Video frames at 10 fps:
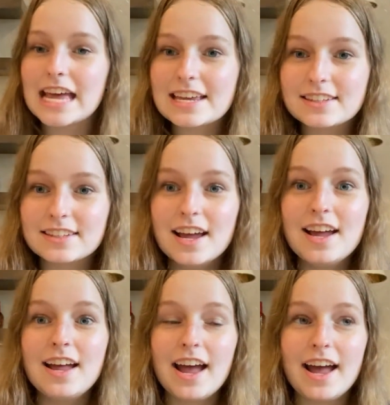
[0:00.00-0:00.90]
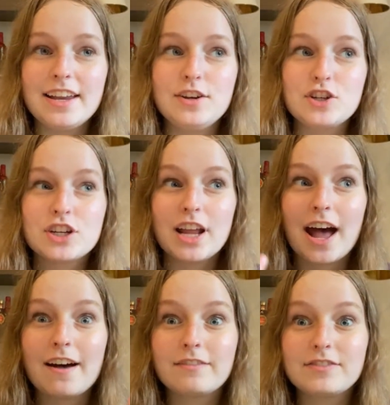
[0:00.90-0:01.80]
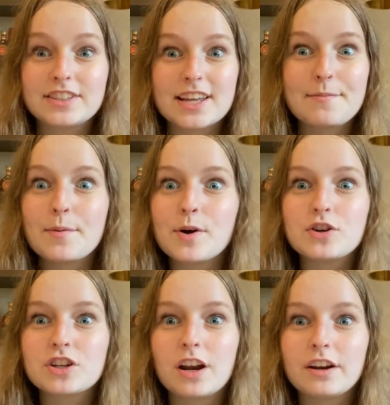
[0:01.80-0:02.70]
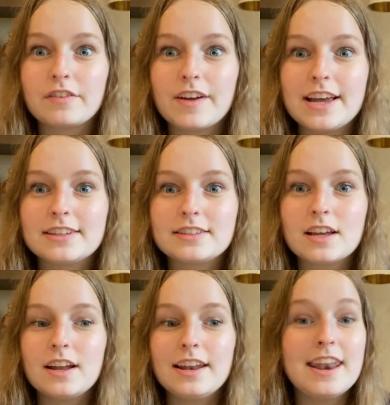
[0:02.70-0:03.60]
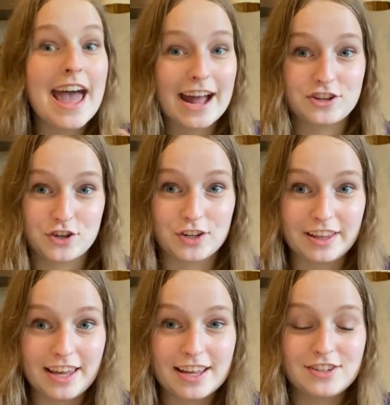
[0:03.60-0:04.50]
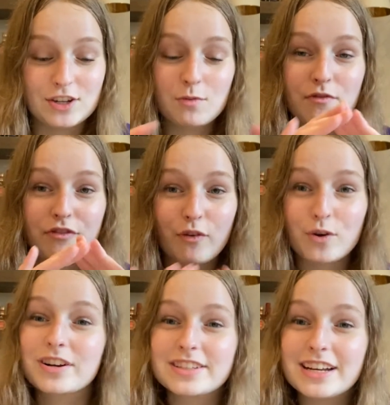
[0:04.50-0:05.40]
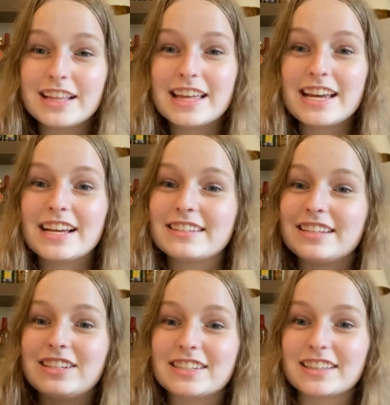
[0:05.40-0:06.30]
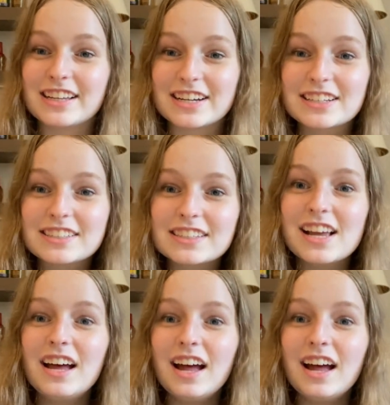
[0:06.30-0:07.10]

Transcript: this and you should have some emotion on your face naturally. Don't force anything because it just looks